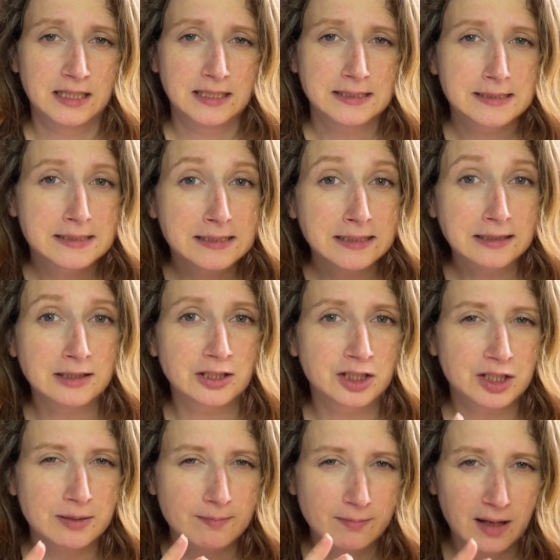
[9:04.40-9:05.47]
Still,
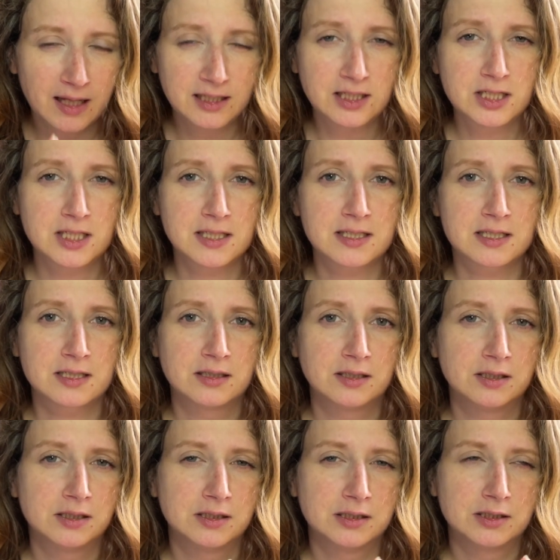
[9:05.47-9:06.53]
she manages
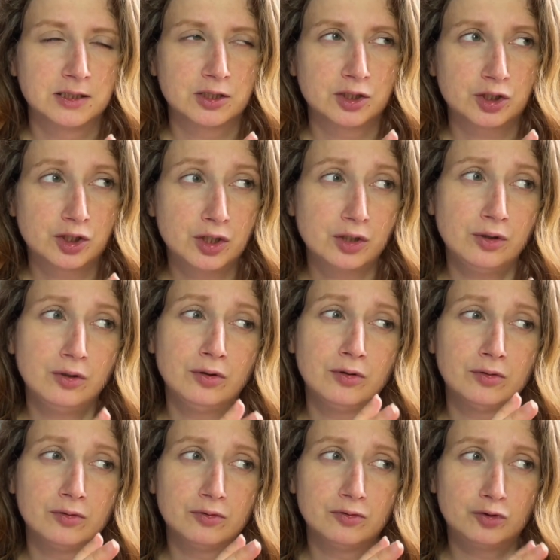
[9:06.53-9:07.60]
to
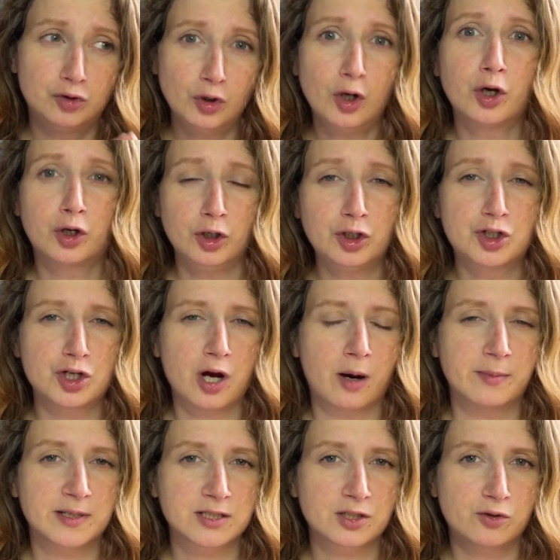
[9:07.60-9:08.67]
do a good
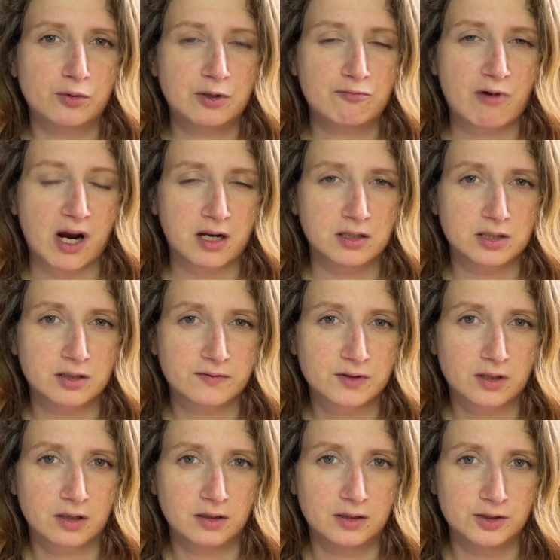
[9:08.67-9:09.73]
job as a Queen Regnant of
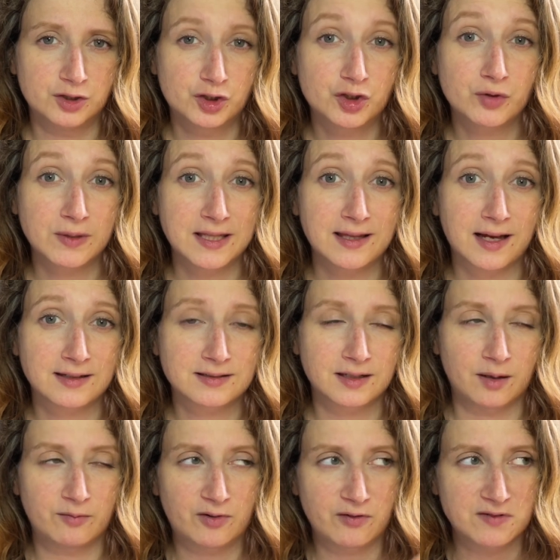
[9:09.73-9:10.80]
Scotland during that
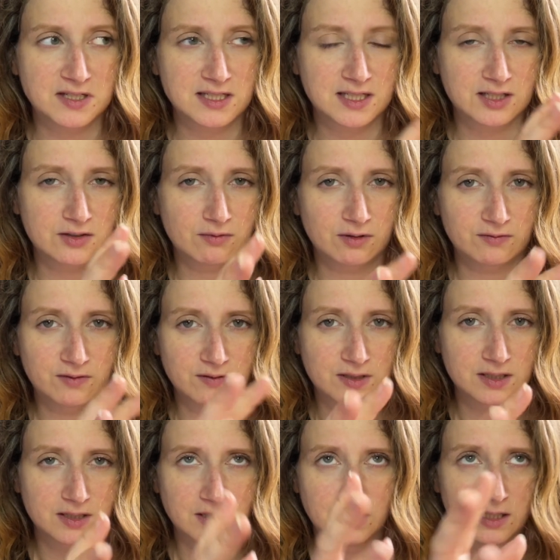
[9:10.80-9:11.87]
time, 1561,
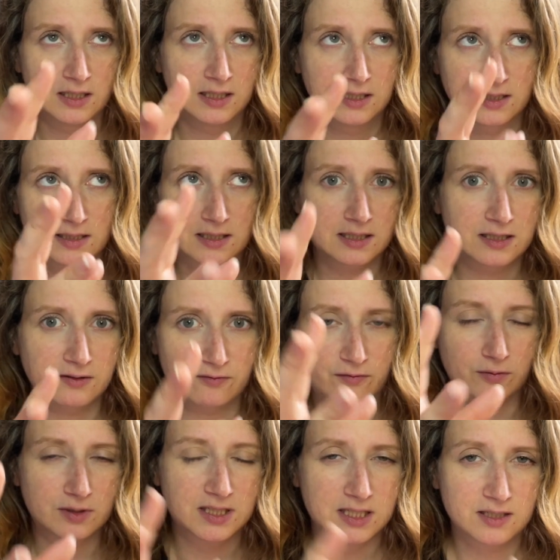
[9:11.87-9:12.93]

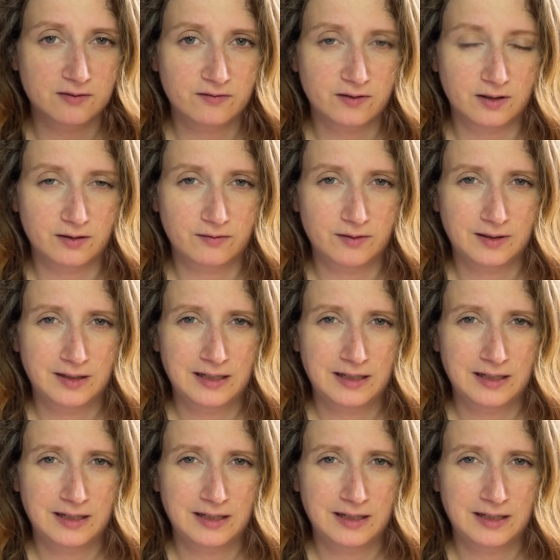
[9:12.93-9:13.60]
64, 65.